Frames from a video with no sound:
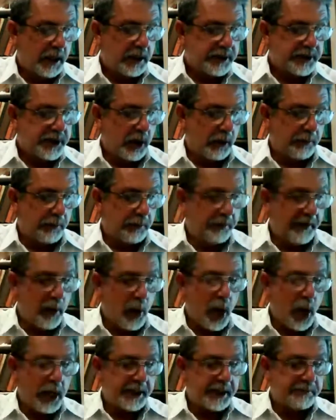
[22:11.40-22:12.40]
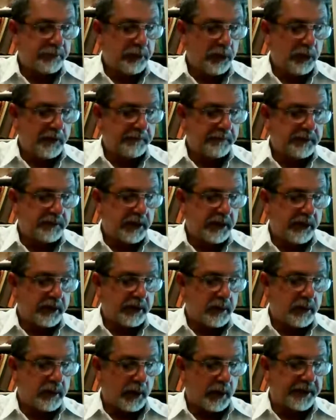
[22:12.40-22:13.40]
So Benoit has proved to the
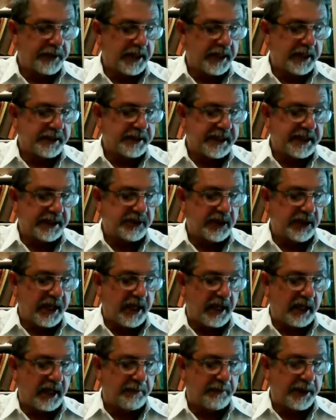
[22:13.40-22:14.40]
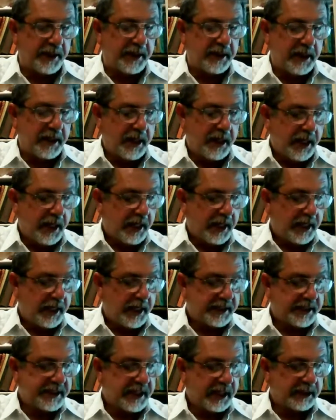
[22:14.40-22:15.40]
court that an essential element
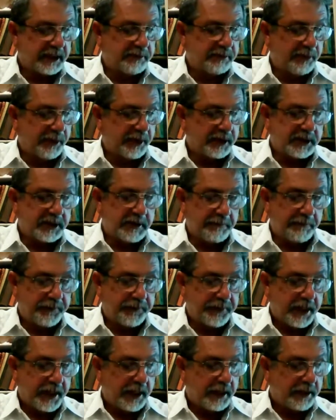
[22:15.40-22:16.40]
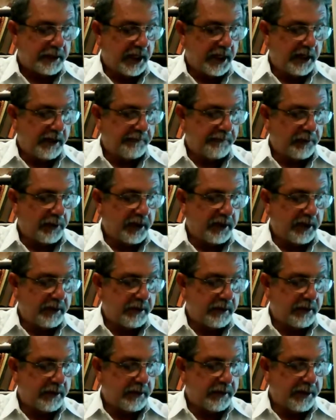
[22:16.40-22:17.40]
assessments needed for
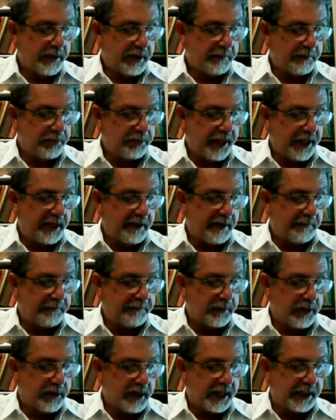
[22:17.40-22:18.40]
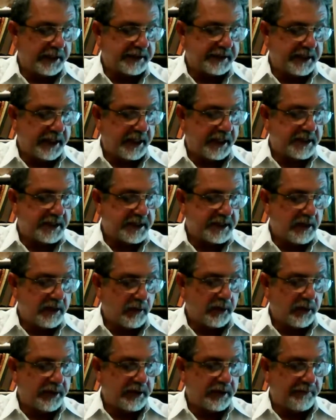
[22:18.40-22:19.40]
either the plaintiff, the United States,
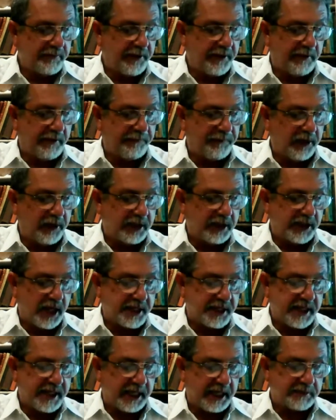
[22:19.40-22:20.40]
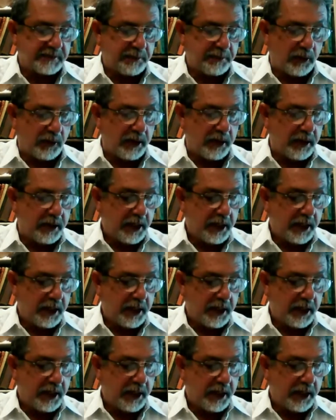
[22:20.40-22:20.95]
or the defendant franchise tax board